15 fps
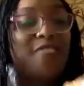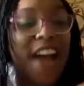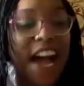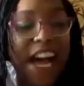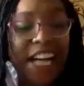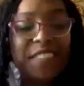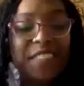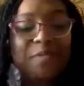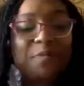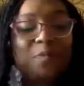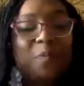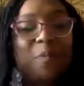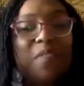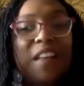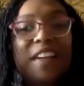now.
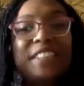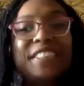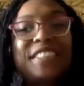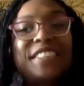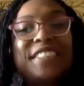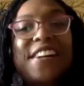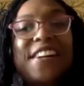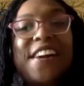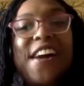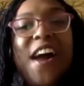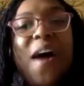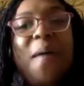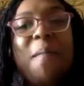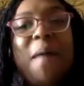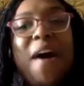
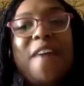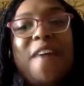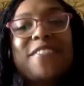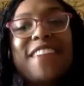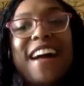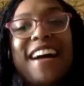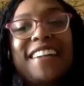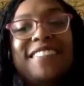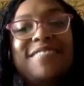Come so on now.